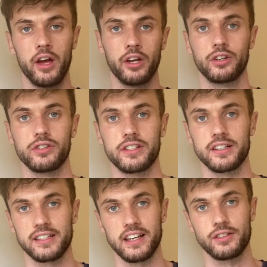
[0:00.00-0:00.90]
good
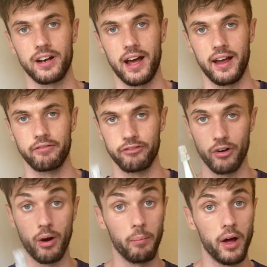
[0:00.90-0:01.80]
success online
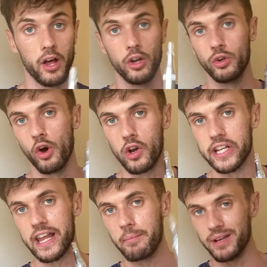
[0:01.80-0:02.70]
from not only
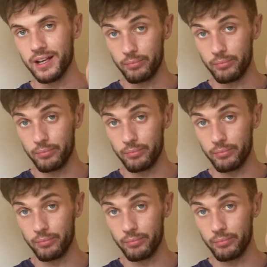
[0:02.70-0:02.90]
their beard